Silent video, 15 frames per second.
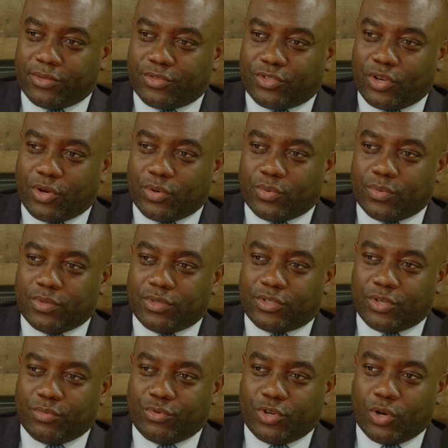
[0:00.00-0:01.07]
So
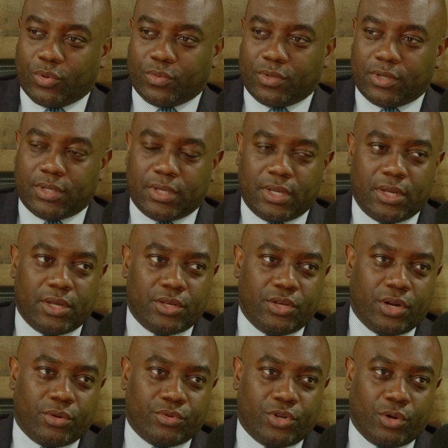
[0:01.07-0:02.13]
so don't you
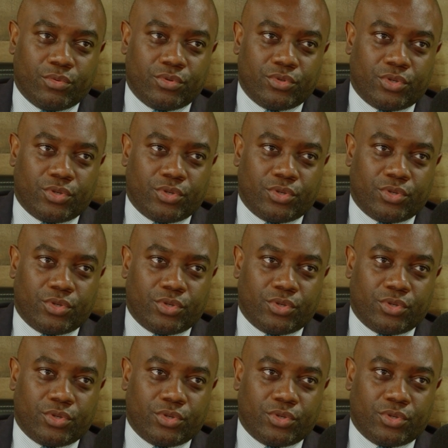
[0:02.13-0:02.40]
know don't